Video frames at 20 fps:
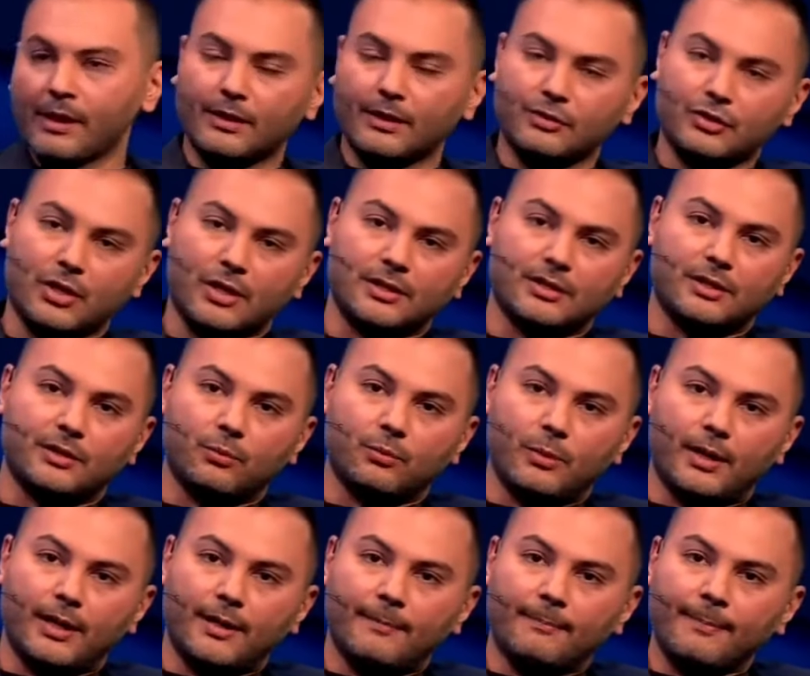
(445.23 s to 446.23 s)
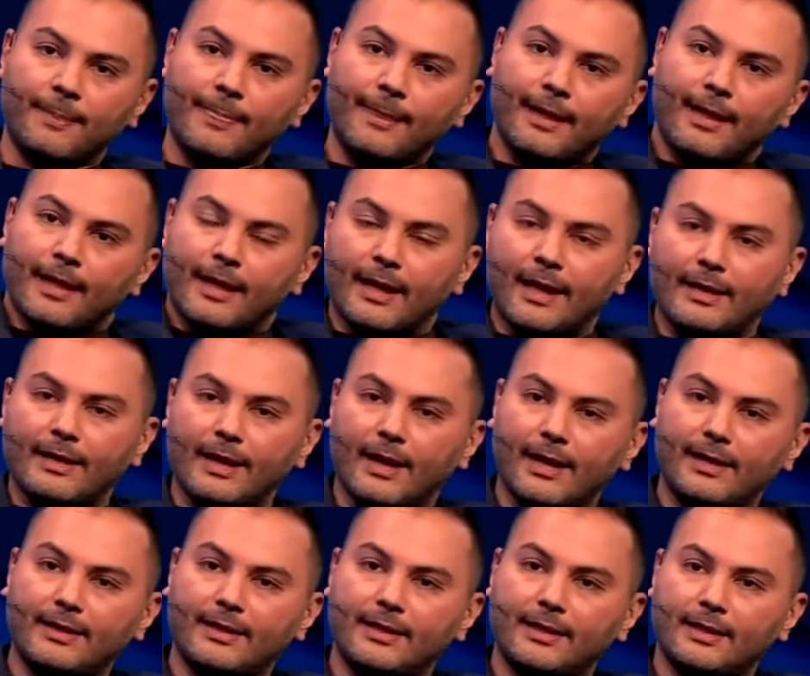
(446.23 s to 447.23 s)
trusted way. And
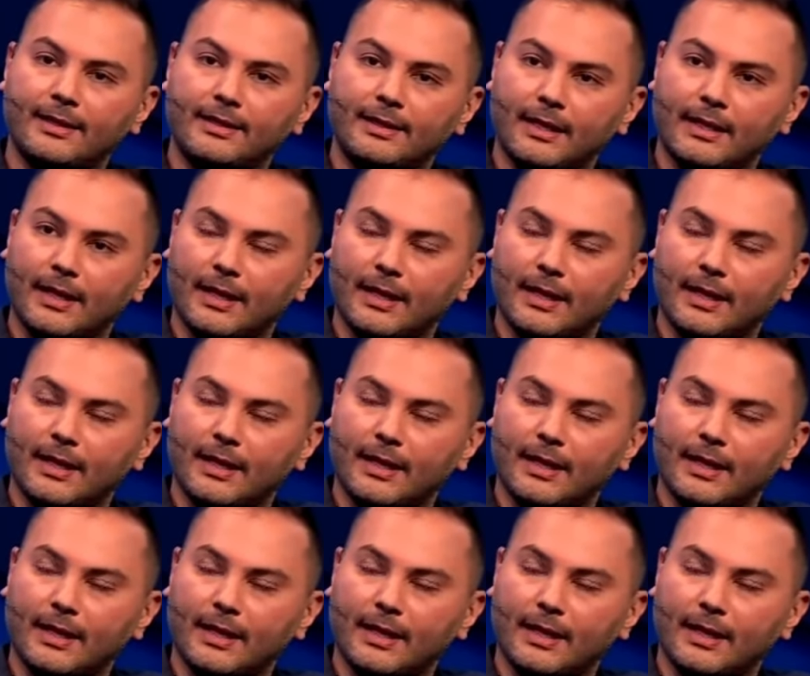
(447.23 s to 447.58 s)
I think